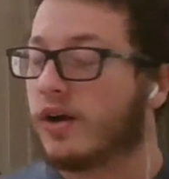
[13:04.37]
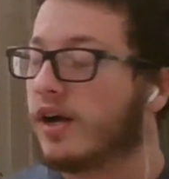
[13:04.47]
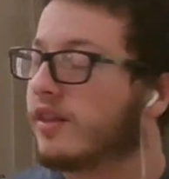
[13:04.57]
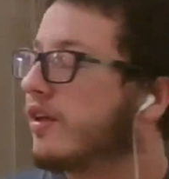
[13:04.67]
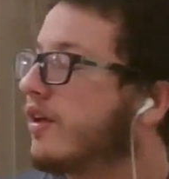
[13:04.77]
you know,
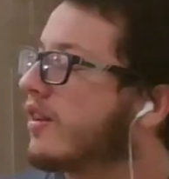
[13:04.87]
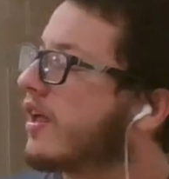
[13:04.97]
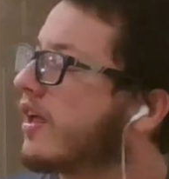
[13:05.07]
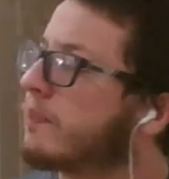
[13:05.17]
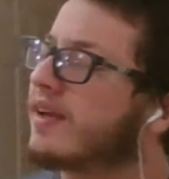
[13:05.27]

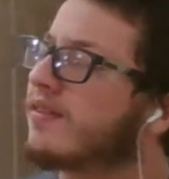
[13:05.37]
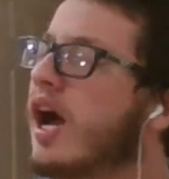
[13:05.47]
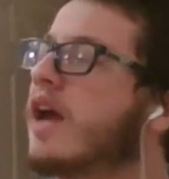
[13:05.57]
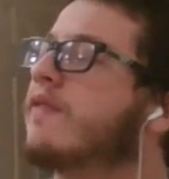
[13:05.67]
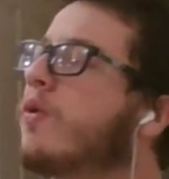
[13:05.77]
like being
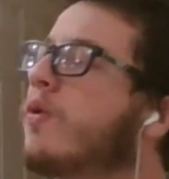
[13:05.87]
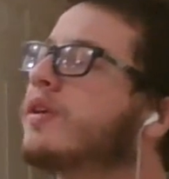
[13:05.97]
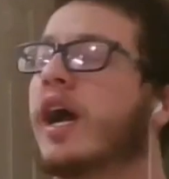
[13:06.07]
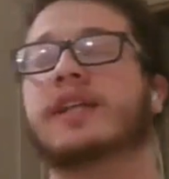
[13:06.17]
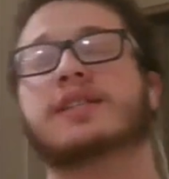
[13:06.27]
live
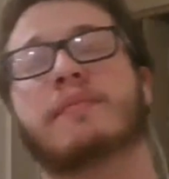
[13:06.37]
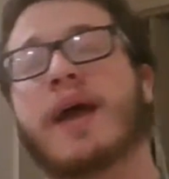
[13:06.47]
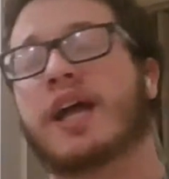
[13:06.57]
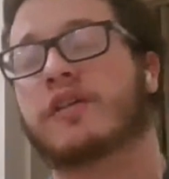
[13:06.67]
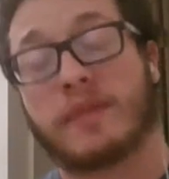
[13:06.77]
always heightens a
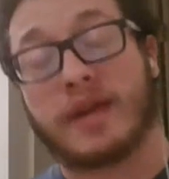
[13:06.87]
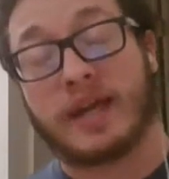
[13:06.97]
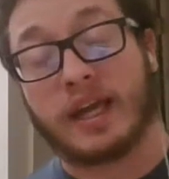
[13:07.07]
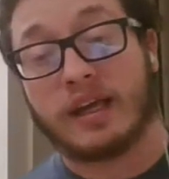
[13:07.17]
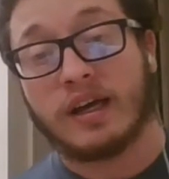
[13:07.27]
match for me.